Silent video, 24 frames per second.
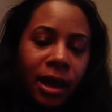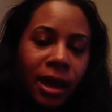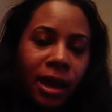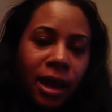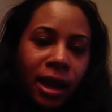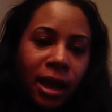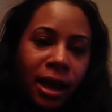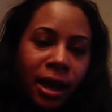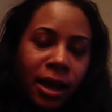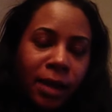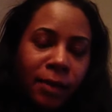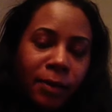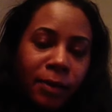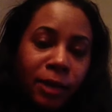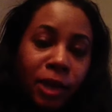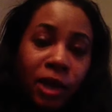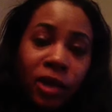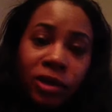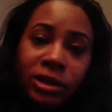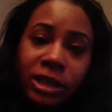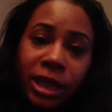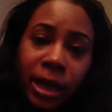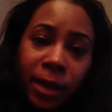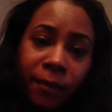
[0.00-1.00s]
Um,
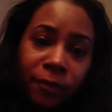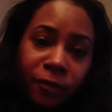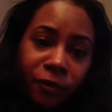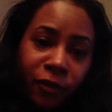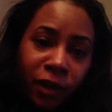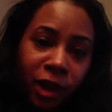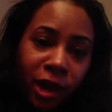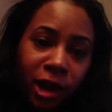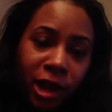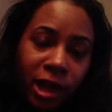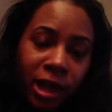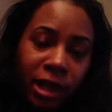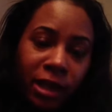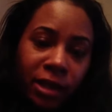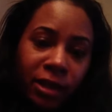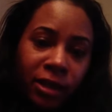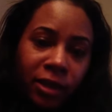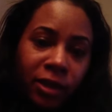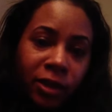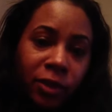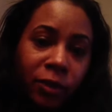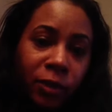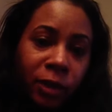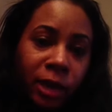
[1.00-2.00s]
longtime friend,
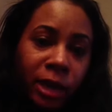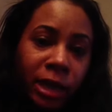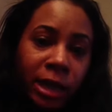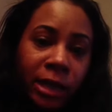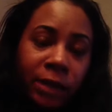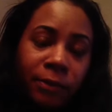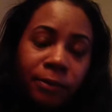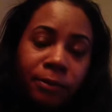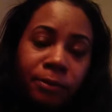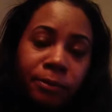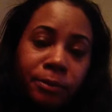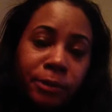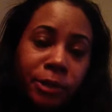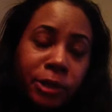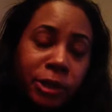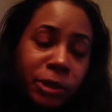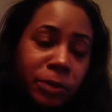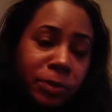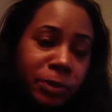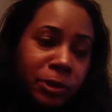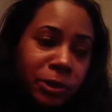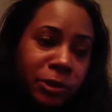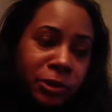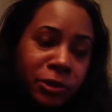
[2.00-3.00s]
great
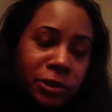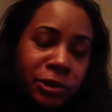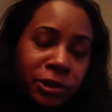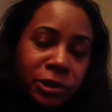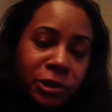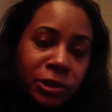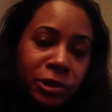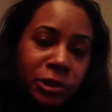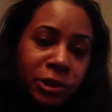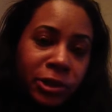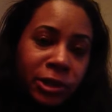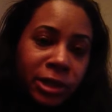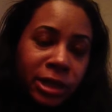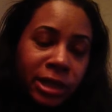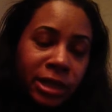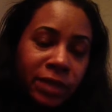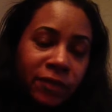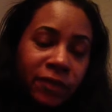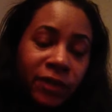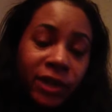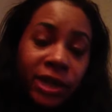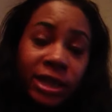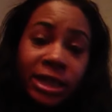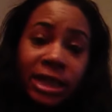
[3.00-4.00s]
music producer. He's
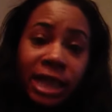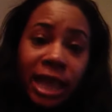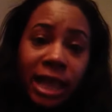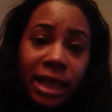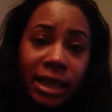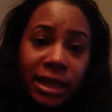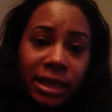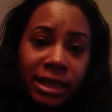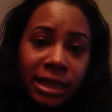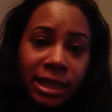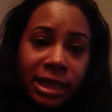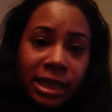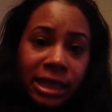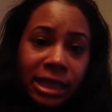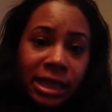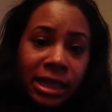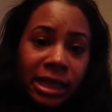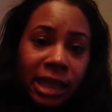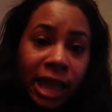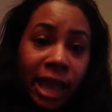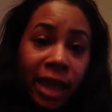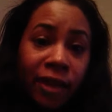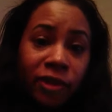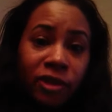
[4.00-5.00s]
very
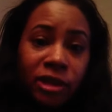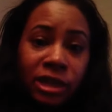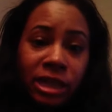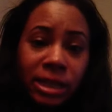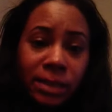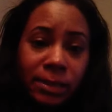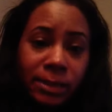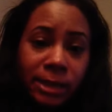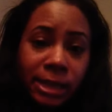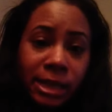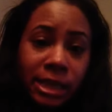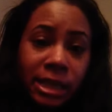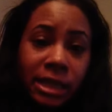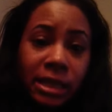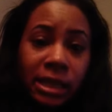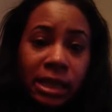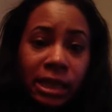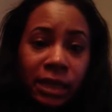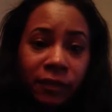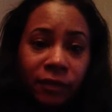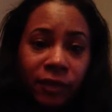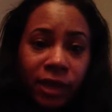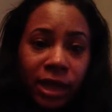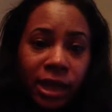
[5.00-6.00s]
talented. Actually, emceed
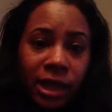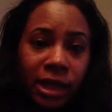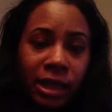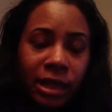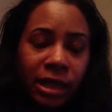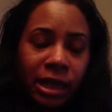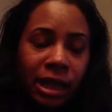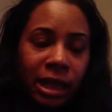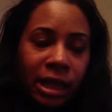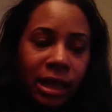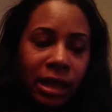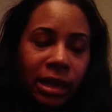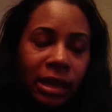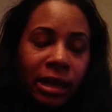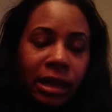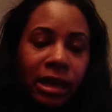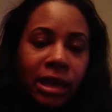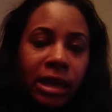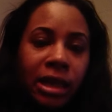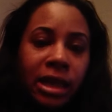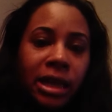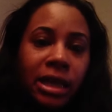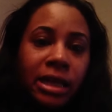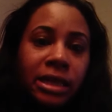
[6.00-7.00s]
the event and
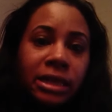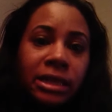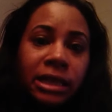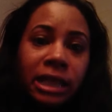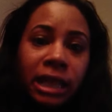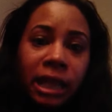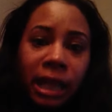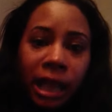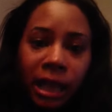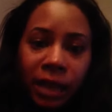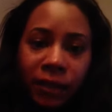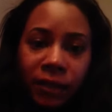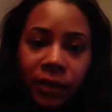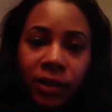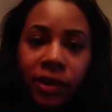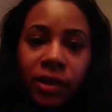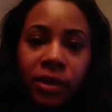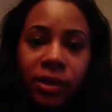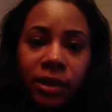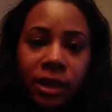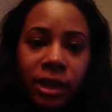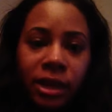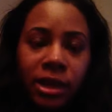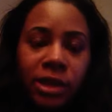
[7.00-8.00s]
did a lot of other
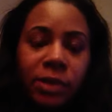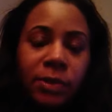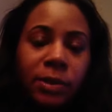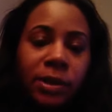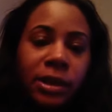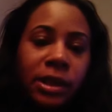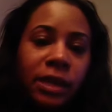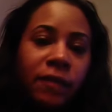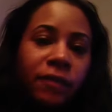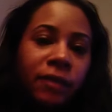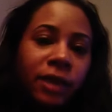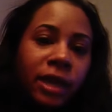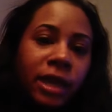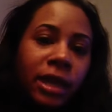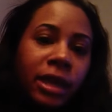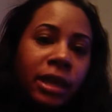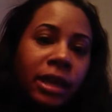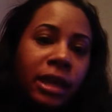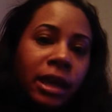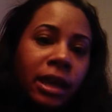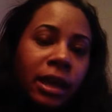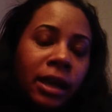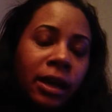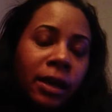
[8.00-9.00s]
things with the
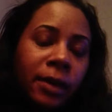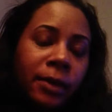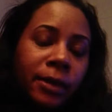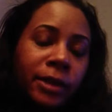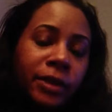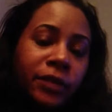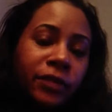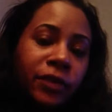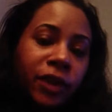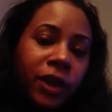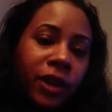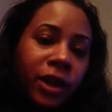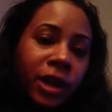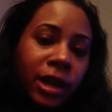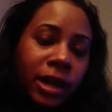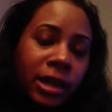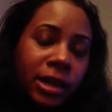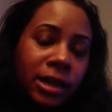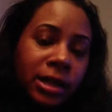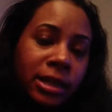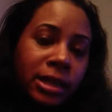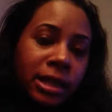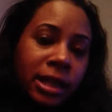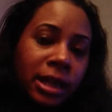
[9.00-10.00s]
event um, as far
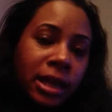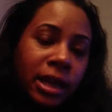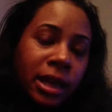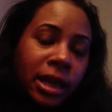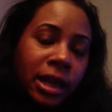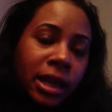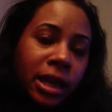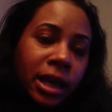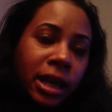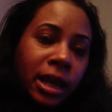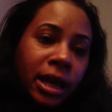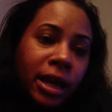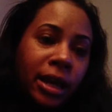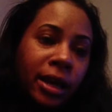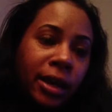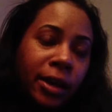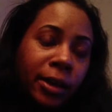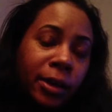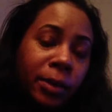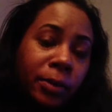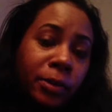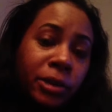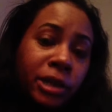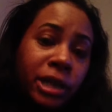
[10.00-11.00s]
as uh,
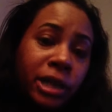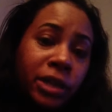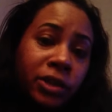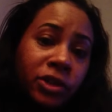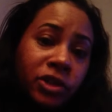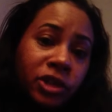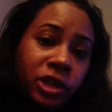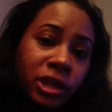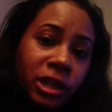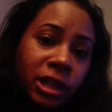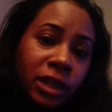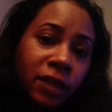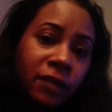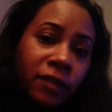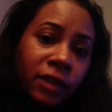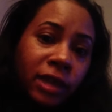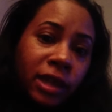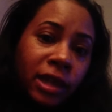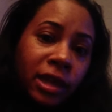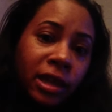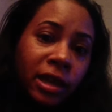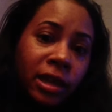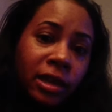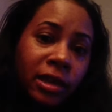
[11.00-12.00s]
the production of
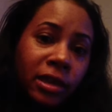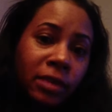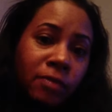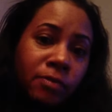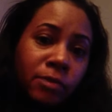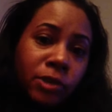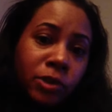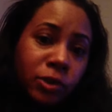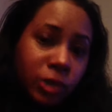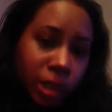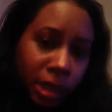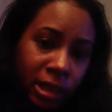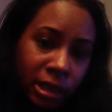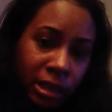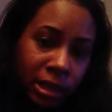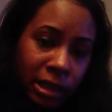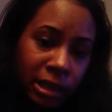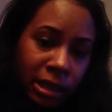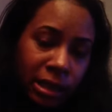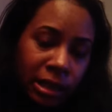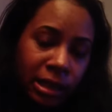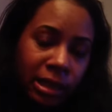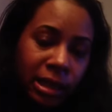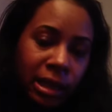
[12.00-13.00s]
it, the
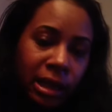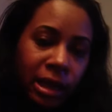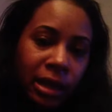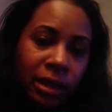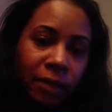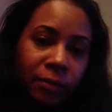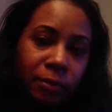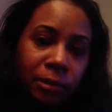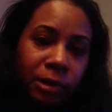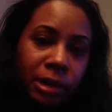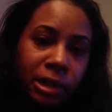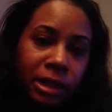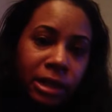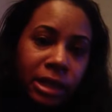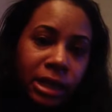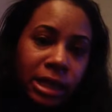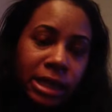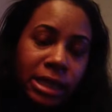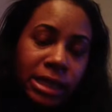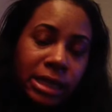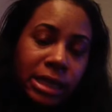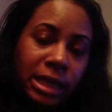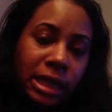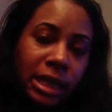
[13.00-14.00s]
musically, and putting
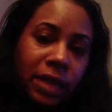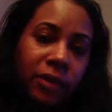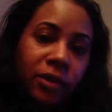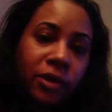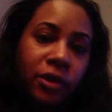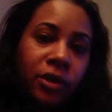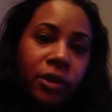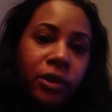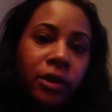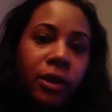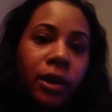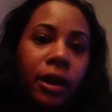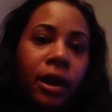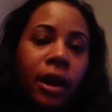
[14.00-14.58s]
things together.